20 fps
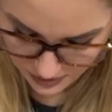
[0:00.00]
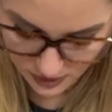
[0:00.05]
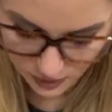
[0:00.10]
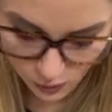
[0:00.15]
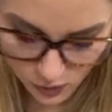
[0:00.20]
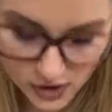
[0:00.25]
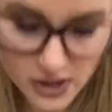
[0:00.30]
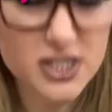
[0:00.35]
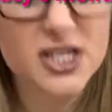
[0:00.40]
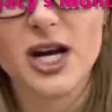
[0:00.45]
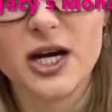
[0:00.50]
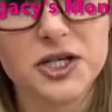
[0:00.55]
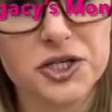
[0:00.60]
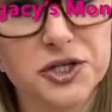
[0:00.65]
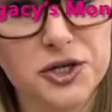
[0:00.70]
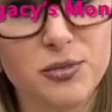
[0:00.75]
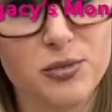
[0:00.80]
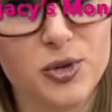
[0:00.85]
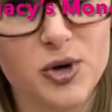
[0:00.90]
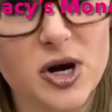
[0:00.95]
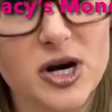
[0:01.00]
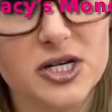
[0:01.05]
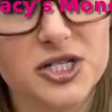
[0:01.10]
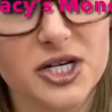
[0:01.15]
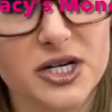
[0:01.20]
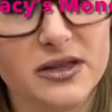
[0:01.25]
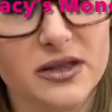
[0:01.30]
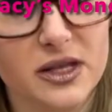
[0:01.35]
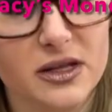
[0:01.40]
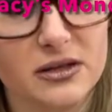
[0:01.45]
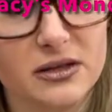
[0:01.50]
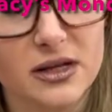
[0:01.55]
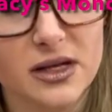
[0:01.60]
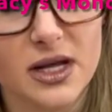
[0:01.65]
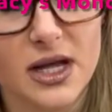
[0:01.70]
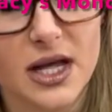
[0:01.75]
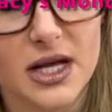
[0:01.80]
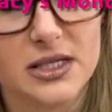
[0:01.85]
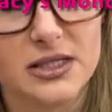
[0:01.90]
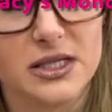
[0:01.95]
You want to touch your brush
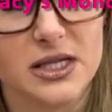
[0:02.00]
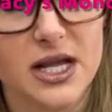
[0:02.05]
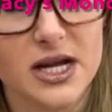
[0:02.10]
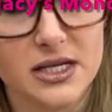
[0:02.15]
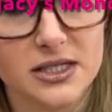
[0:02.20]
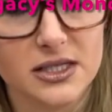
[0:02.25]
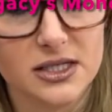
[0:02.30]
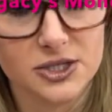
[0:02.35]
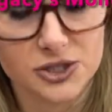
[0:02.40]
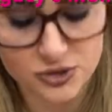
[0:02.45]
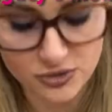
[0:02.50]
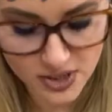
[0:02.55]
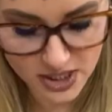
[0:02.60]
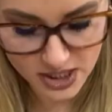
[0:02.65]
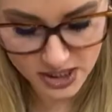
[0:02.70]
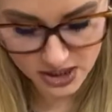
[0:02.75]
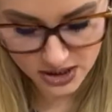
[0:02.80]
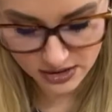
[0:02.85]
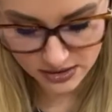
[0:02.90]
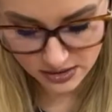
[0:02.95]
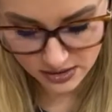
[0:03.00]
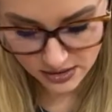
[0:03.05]
as less as you can,